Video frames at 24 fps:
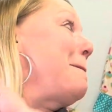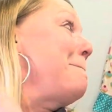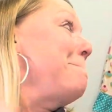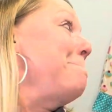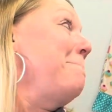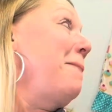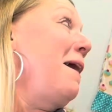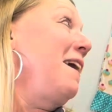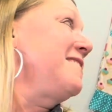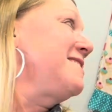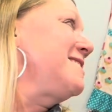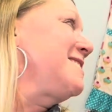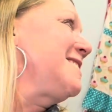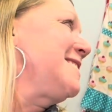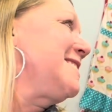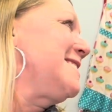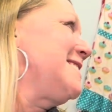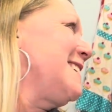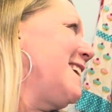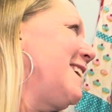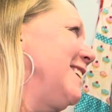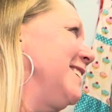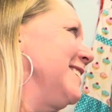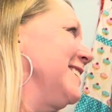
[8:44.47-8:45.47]
pasta
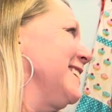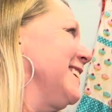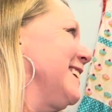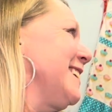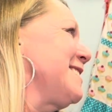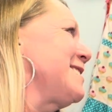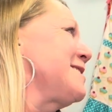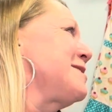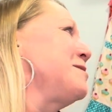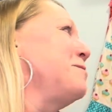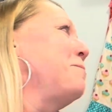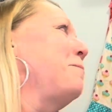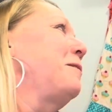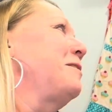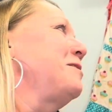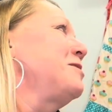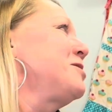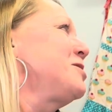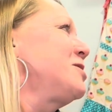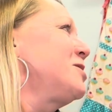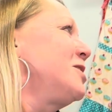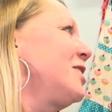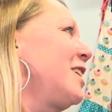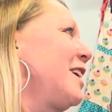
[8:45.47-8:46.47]
salad he likes so
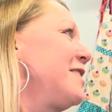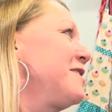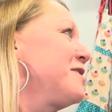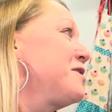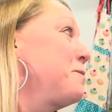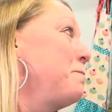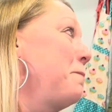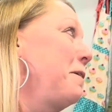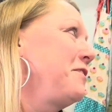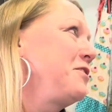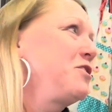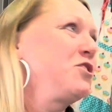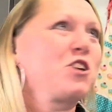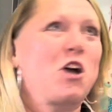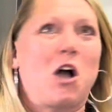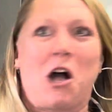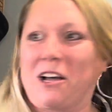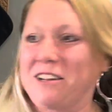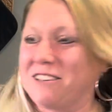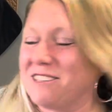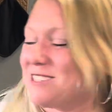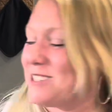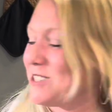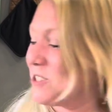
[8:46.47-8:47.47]
much tonight to munch
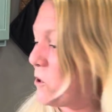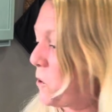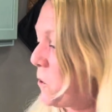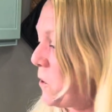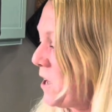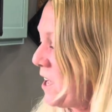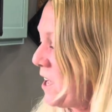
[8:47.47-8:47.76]
on. So